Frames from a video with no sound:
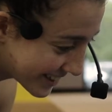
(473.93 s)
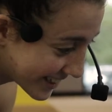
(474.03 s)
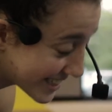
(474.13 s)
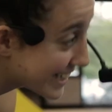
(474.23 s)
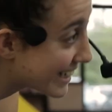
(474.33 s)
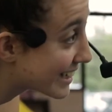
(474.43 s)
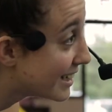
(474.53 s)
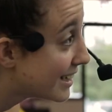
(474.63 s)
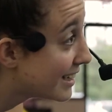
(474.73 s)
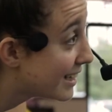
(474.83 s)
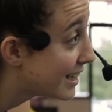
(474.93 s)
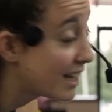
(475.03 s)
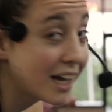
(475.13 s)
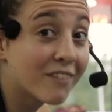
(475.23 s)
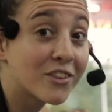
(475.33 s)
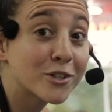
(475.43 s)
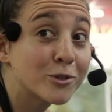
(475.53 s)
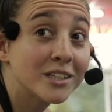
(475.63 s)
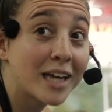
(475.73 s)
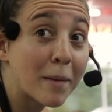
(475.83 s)
Listen, if this
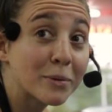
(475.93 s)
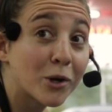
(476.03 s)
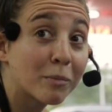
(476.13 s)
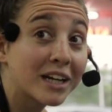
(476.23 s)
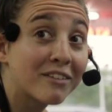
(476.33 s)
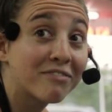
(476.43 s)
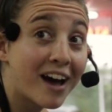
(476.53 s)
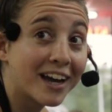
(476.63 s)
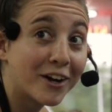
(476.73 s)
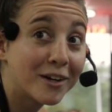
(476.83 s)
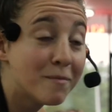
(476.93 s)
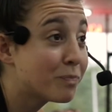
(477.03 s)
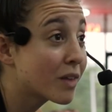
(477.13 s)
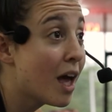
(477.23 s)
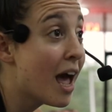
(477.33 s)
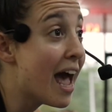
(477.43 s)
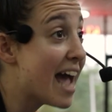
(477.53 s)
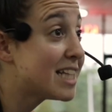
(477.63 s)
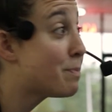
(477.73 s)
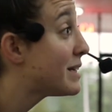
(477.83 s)
goes in the episode, I'm going to get fired.
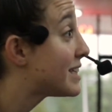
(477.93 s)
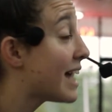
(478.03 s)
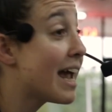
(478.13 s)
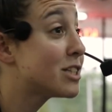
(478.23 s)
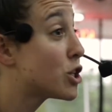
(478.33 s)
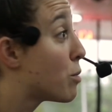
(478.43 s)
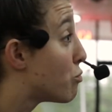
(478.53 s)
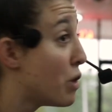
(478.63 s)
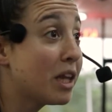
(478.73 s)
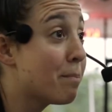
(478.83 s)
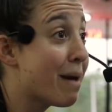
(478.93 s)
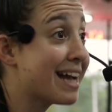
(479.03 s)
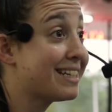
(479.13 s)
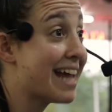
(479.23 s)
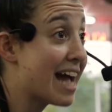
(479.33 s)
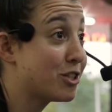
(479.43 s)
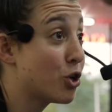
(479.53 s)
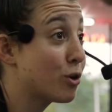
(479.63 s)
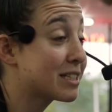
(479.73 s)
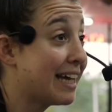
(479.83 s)
Ed's been saying some really bad dad
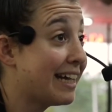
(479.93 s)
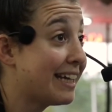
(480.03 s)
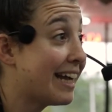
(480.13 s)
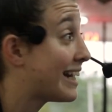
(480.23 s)
jokes lately,